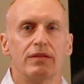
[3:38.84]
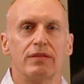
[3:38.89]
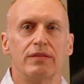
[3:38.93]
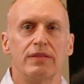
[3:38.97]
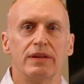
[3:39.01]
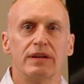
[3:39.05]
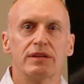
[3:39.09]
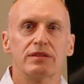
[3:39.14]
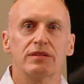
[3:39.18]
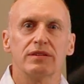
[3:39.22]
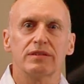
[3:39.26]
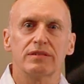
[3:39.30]

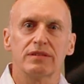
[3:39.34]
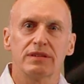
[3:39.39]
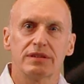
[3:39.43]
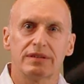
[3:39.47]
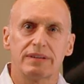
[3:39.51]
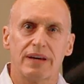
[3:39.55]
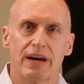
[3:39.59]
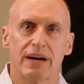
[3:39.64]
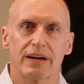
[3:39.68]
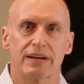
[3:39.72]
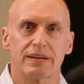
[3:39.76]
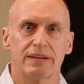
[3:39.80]
This is a
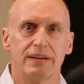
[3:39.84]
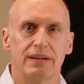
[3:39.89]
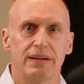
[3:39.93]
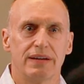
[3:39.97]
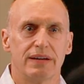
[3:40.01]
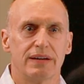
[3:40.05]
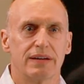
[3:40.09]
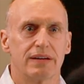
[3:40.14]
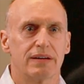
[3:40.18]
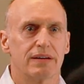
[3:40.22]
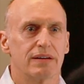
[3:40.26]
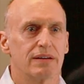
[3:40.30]

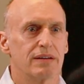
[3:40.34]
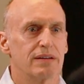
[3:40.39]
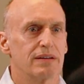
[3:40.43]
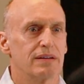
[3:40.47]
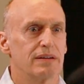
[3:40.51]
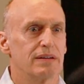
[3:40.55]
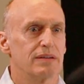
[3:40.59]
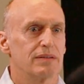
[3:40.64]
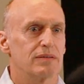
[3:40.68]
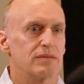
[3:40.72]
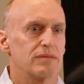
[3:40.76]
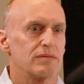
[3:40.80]
technique
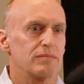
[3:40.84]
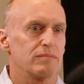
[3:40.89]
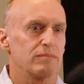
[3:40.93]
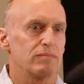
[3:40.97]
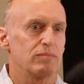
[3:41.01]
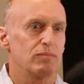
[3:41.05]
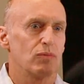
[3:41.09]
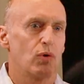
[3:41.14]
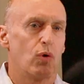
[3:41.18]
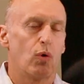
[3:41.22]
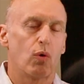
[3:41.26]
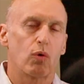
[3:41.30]

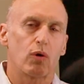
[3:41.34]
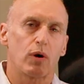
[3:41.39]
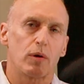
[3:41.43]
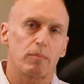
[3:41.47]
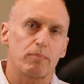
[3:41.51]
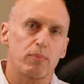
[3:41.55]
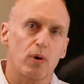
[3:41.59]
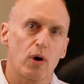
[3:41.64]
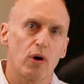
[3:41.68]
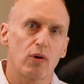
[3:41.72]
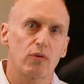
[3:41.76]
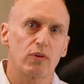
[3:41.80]
or a
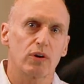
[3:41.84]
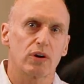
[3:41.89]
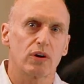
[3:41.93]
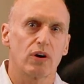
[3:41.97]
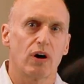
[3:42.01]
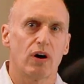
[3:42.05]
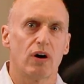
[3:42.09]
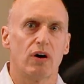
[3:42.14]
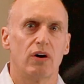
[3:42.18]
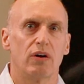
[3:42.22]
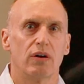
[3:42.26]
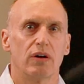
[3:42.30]

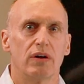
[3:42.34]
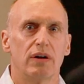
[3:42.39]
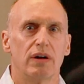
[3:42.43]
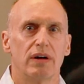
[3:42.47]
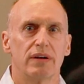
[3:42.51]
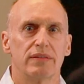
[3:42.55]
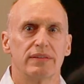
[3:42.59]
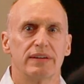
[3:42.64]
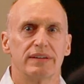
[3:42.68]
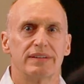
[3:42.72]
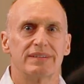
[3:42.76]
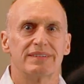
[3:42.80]
protocol
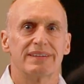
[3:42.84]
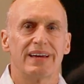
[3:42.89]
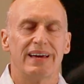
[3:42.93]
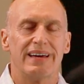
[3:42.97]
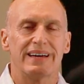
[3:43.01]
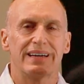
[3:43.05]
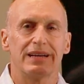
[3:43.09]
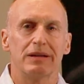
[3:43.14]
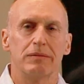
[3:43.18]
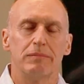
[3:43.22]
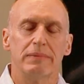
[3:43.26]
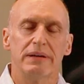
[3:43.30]
that's
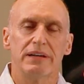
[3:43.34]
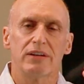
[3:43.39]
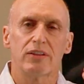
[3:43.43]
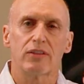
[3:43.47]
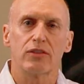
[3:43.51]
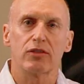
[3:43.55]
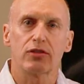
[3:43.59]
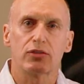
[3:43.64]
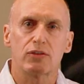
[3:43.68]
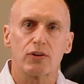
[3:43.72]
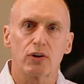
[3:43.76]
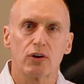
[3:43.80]
taken me
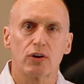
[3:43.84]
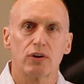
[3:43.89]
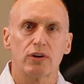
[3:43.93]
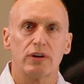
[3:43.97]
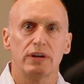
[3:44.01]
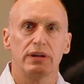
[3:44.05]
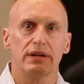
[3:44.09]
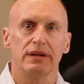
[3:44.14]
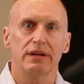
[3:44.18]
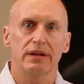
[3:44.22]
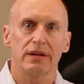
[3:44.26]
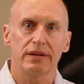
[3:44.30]

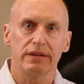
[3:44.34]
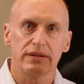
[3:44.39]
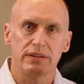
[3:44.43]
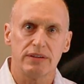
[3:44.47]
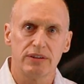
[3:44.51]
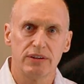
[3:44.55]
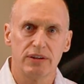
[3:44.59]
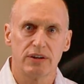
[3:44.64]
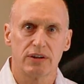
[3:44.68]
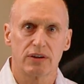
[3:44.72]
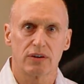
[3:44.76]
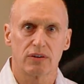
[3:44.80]
30
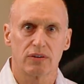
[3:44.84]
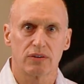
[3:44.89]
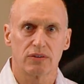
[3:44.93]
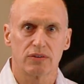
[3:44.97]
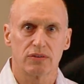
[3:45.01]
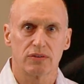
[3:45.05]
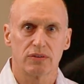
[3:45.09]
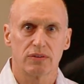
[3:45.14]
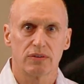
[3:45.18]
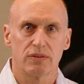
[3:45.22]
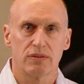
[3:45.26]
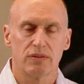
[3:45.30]

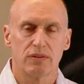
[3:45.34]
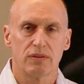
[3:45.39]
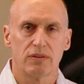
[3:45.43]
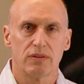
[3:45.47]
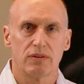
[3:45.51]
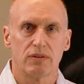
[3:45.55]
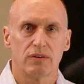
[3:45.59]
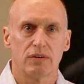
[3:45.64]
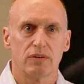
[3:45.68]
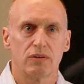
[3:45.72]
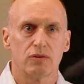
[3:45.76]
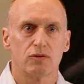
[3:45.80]
years
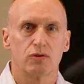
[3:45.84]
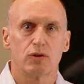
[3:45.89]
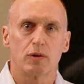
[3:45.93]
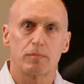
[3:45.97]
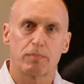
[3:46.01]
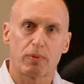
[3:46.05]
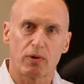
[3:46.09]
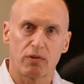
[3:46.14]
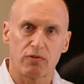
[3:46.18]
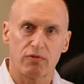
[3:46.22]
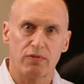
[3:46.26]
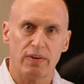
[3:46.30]
to
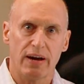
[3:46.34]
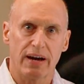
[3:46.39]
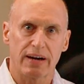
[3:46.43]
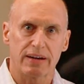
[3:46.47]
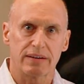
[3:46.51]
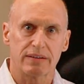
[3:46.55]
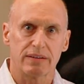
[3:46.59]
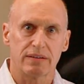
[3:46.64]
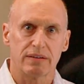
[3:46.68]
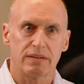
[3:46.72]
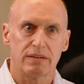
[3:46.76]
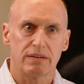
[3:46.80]

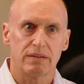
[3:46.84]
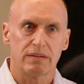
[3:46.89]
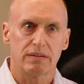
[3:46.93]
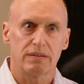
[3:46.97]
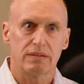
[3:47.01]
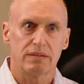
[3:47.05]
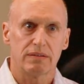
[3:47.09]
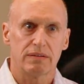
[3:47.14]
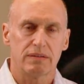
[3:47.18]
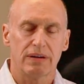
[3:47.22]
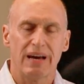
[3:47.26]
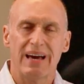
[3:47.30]
perfect.
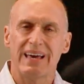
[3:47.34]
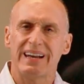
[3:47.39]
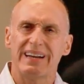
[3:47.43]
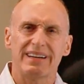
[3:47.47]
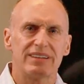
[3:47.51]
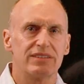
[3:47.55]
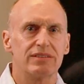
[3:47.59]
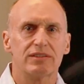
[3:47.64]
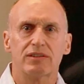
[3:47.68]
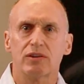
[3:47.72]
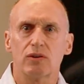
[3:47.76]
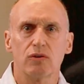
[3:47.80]
And
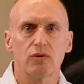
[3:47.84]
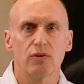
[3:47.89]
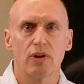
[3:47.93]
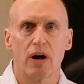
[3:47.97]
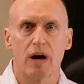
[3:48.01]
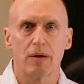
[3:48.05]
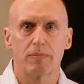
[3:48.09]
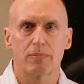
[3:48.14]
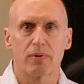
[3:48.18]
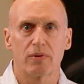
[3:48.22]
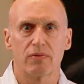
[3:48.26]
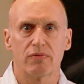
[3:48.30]
it's still
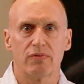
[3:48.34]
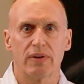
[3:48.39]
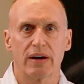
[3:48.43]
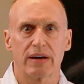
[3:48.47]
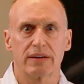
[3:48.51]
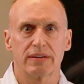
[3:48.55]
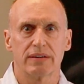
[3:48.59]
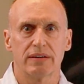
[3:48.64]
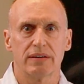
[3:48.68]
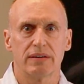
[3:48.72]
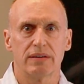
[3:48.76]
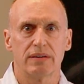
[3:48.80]
not
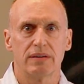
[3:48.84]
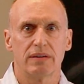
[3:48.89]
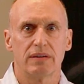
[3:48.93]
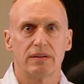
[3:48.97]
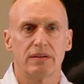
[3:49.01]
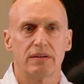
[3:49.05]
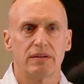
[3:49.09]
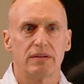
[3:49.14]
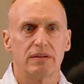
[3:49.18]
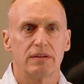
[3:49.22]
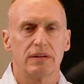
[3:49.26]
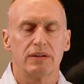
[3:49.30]
perfected.
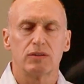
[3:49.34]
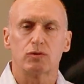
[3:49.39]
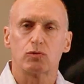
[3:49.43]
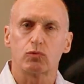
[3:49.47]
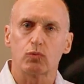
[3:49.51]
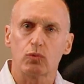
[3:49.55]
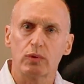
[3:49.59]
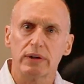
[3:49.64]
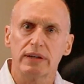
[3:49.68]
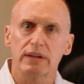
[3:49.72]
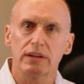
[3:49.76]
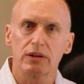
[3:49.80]
It's
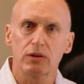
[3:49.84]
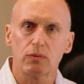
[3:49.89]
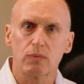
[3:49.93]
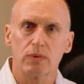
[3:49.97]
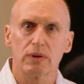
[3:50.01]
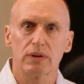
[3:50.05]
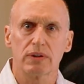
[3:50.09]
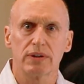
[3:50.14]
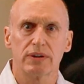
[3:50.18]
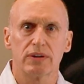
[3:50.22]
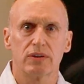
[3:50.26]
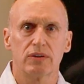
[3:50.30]
really,
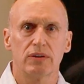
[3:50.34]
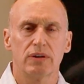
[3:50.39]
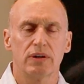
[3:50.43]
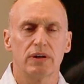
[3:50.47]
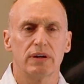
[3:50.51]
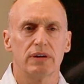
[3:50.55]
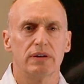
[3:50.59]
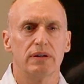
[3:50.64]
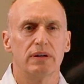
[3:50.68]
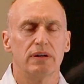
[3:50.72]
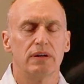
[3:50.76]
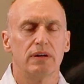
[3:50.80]
really
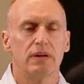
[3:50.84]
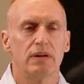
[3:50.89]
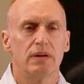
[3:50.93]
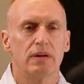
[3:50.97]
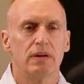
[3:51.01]
good.